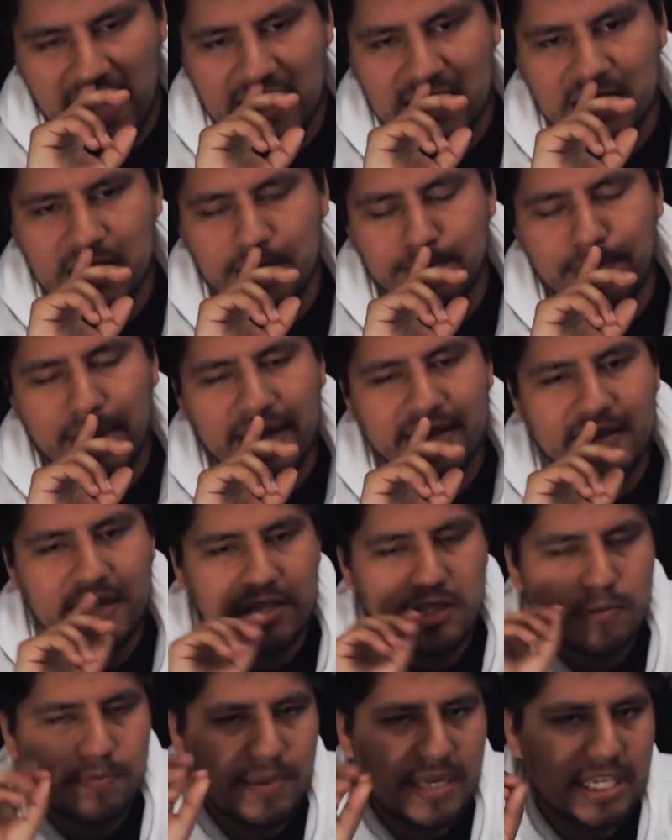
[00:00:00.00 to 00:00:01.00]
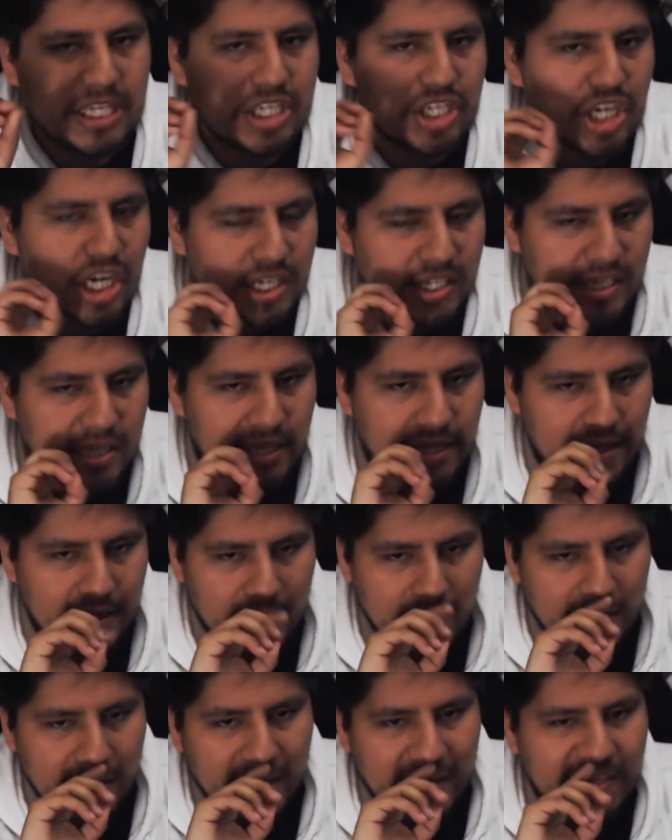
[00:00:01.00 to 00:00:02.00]
Expect it to be junky.
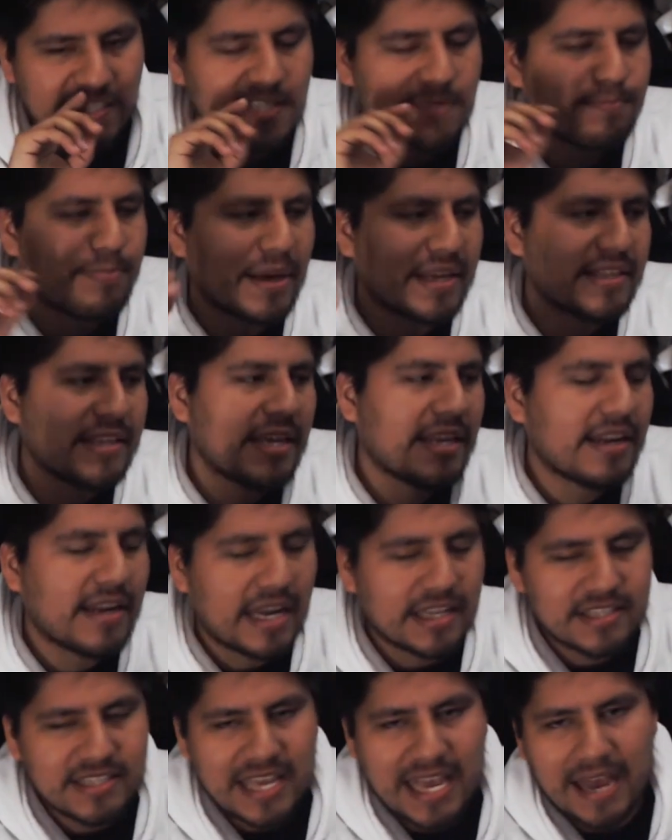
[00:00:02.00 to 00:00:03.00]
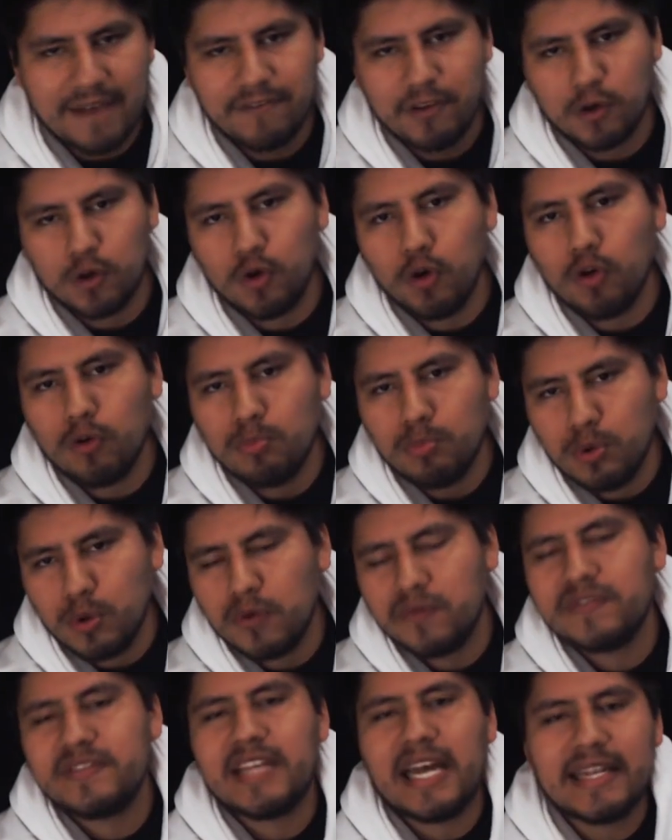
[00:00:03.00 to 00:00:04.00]
Expect it not to have the cool
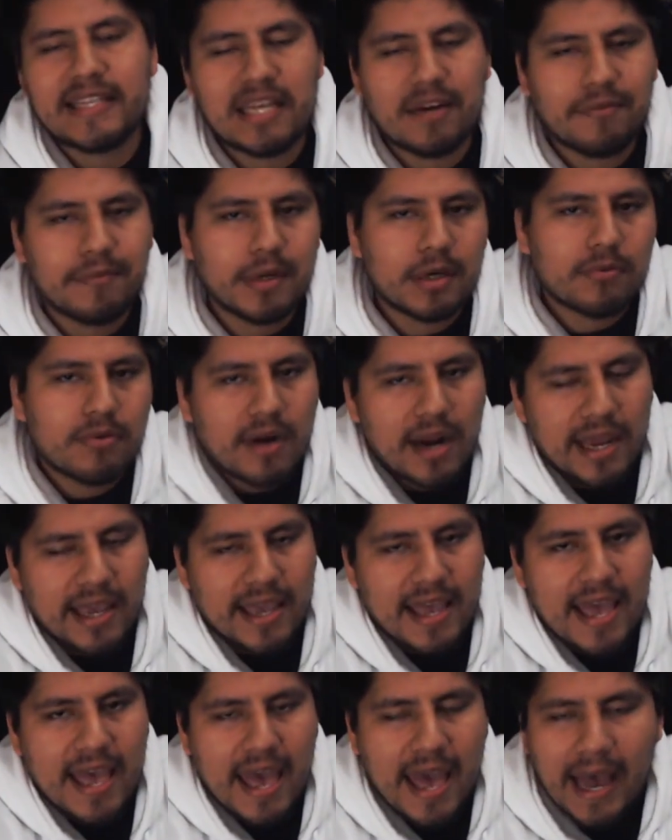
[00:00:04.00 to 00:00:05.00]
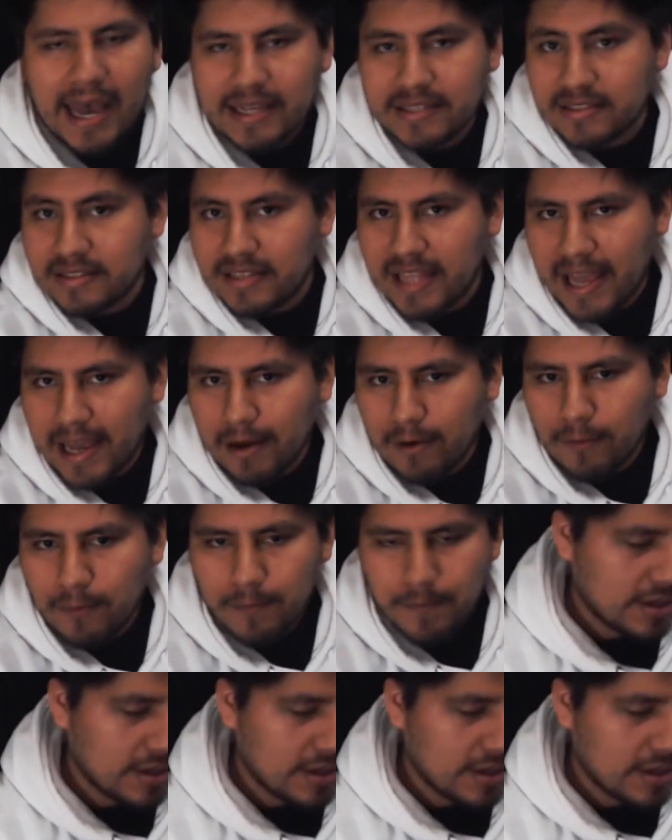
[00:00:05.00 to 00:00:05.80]
moves that Devil May Cry has now.